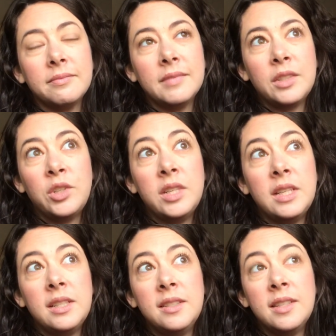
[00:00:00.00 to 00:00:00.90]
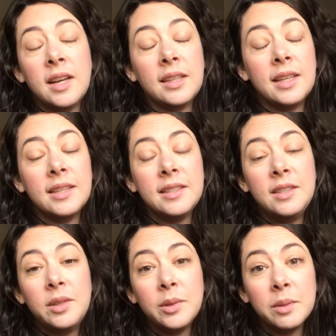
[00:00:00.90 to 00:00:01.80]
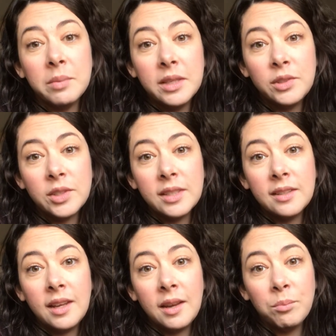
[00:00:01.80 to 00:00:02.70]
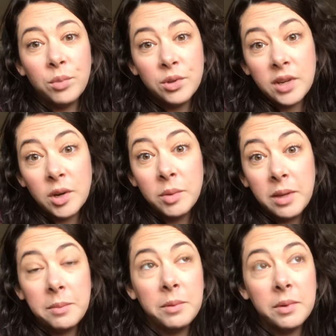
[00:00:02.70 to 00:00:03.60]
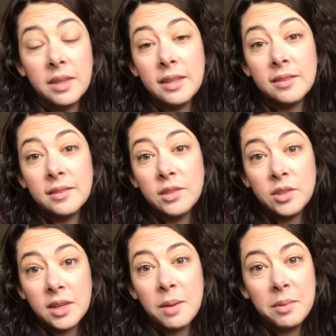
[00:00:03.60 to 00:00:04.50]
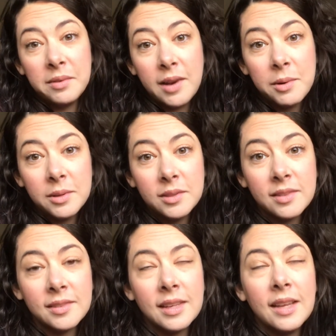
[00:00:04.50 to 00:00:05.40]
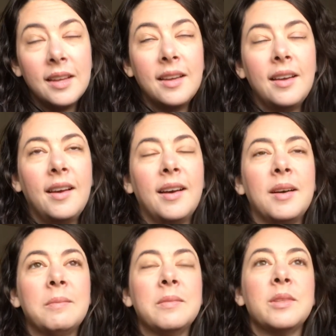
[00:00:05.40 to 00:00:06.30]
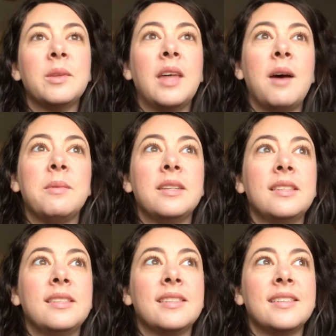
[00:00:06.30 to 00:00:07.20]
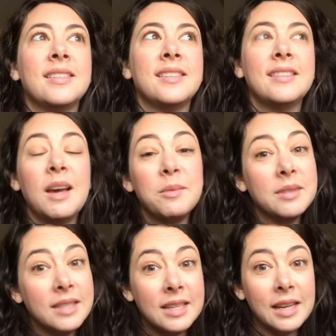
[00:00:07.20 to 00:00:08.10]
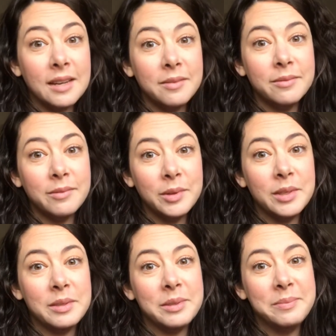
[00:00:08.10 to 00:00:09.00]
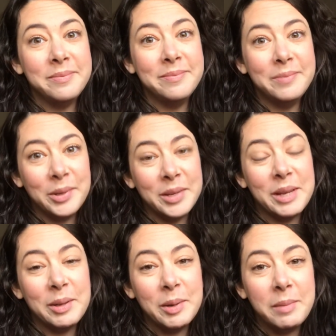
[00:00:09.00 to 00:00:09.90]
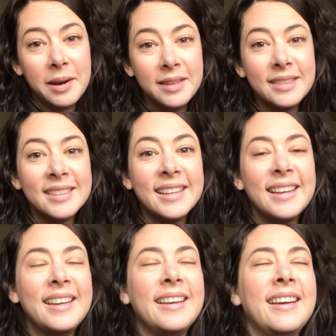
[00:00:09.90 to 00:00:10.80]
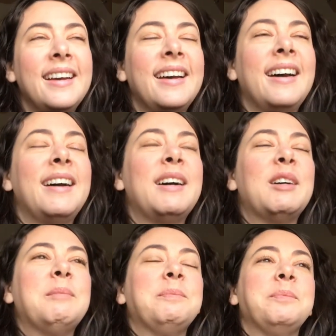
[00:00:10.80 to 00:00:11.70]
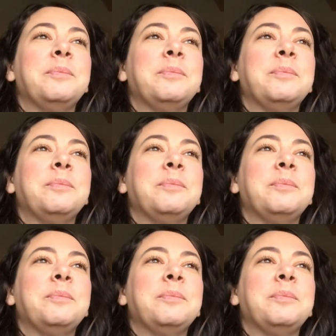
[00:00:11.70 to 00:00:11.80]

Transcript: she dilated to completion and pushed out her baby within just a couple of hours. So that was the ticket for this particular parent. And